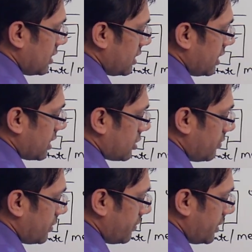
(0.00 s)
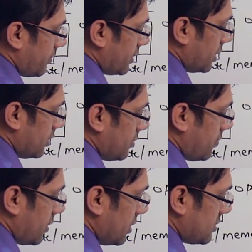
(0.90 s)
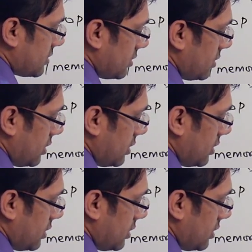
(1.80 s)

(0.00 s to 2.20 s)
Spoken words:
A complement B plus